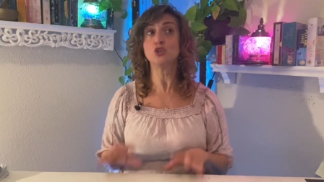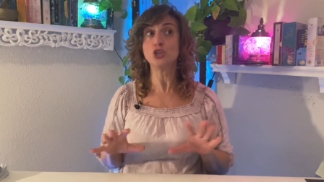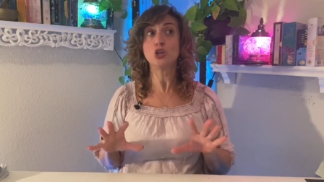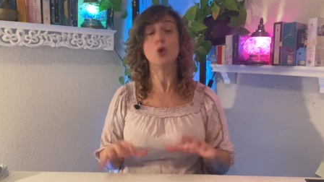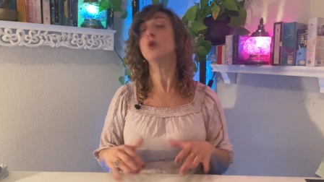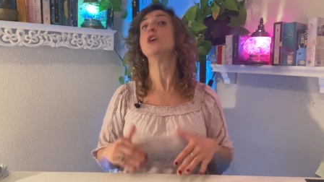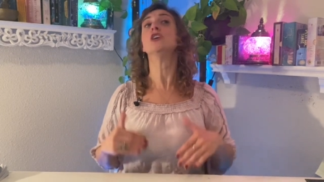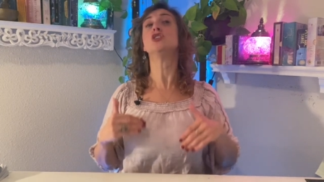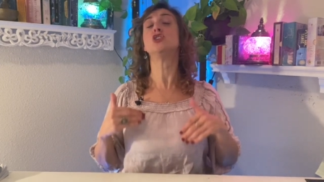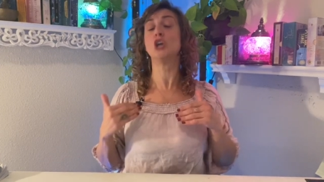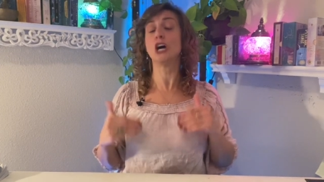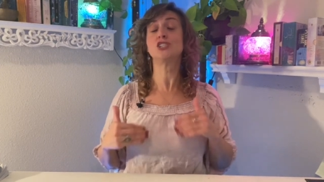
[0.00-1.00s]
No, no, no.
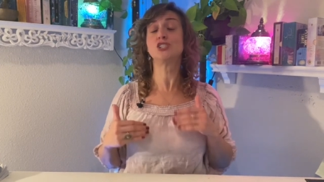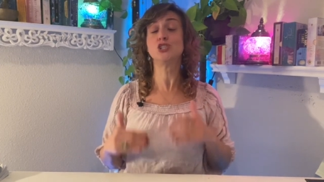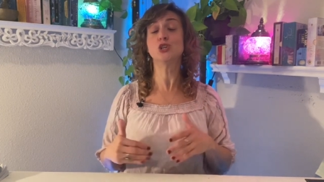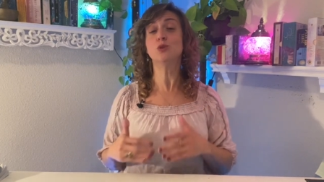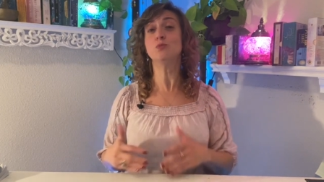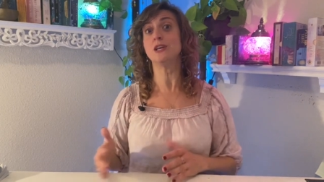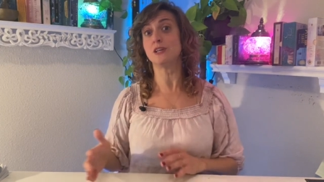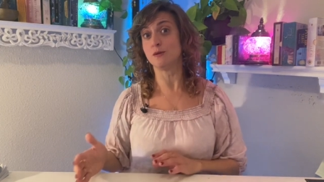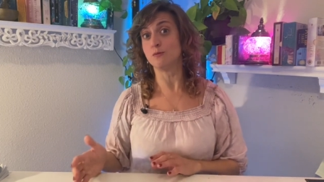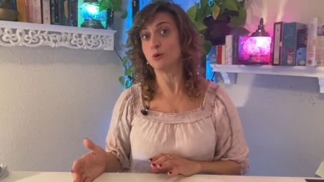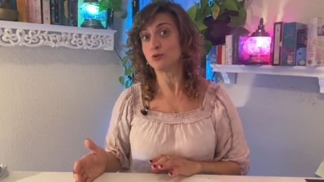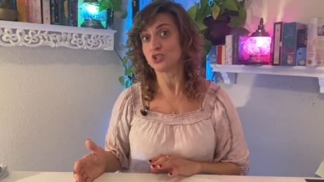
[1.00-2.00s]
Just you being
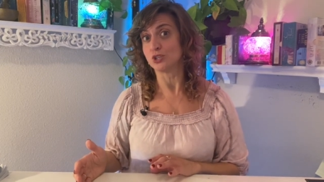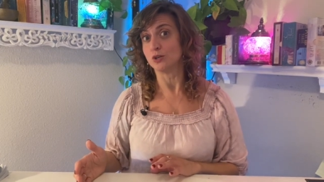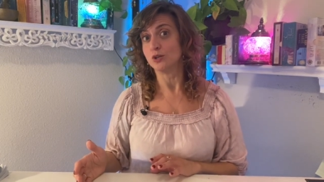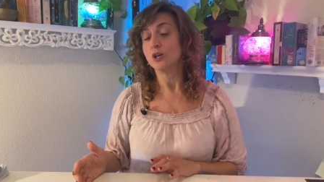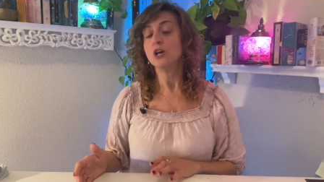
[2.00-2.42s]
emotional.